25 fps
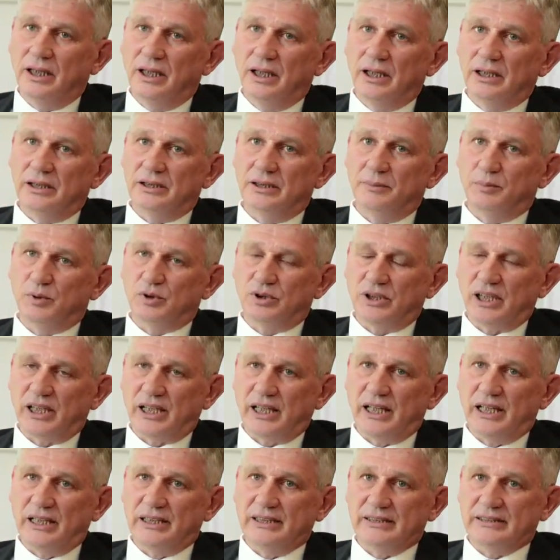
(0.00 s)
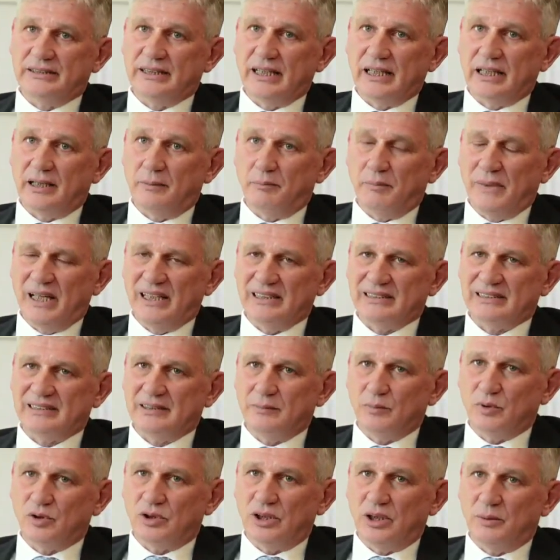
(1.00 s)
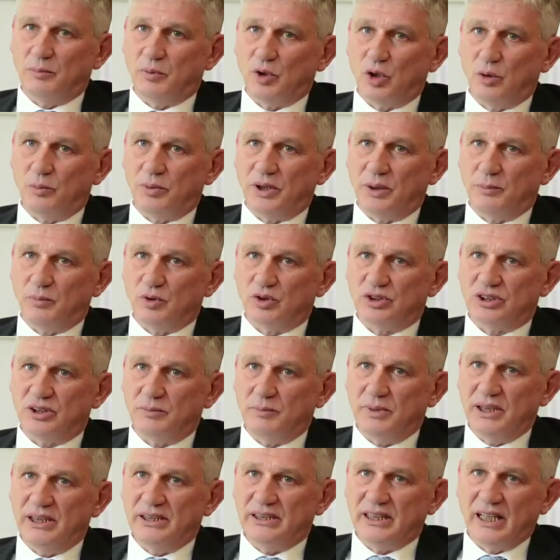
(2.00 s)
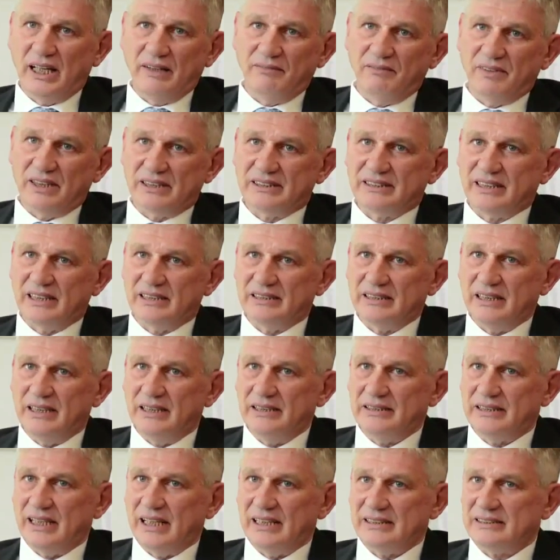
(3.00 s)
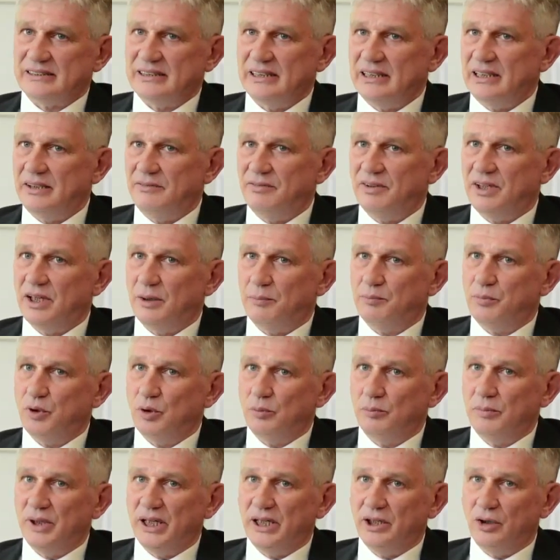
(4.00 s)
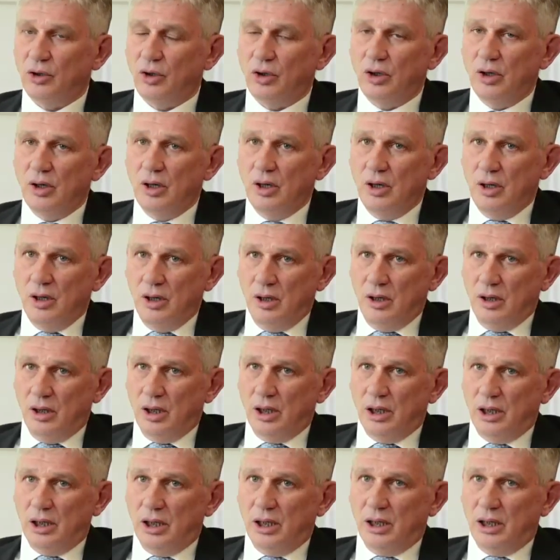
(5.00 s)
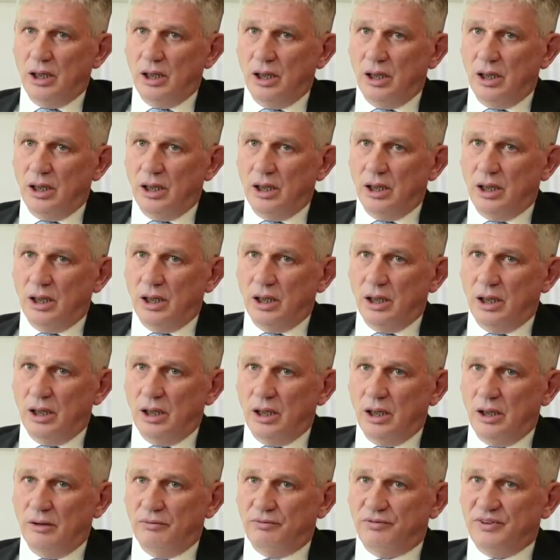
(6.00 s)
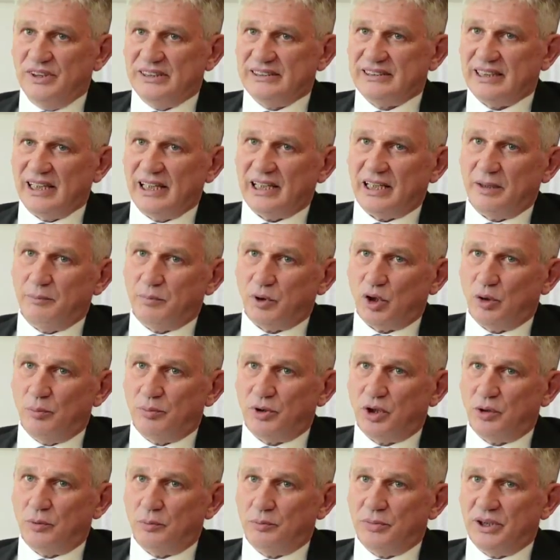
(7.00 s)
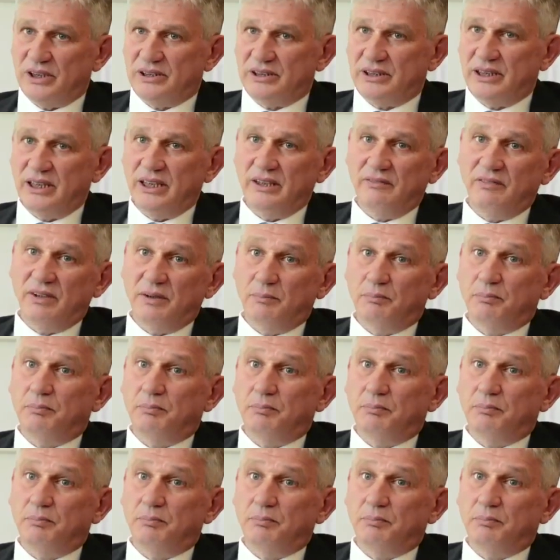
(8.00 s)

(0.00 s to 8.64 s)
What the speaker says: Another characteristic which is badly needed in diplomacy is versatility. Being versatile means more or less